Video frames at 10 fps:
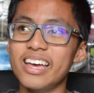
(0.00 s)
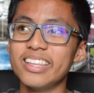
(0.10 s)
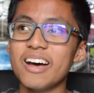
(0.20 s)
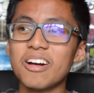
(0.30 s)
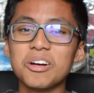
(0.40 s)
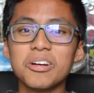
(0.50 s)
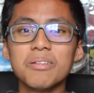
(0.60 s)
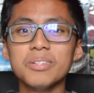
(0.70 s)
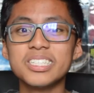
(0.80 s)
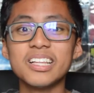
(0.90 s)
And now I got
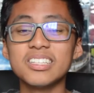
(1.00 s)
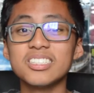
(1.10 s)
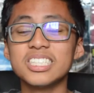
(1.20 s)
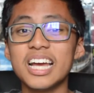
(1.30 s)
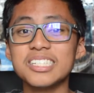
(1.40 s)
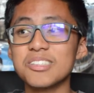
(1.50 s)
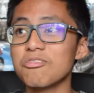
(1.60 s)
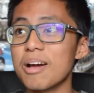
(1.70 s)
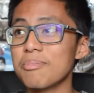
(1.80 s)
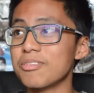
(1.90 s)
him listening to Chance the
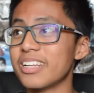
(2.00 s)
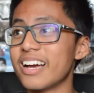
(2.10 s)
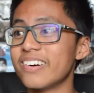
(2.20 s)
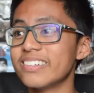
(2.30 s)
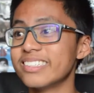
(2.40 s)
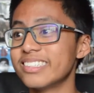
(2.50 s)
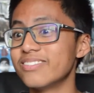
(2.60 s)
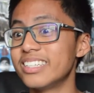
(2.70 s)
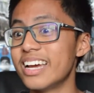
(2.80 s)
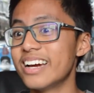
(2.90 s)
Rapper now.
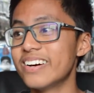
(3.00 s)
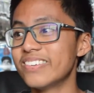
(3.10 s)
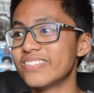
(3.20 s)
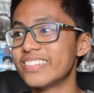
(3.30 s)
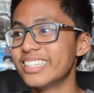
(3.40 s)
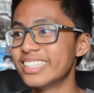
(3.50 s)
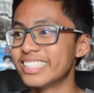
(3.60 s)
Damn.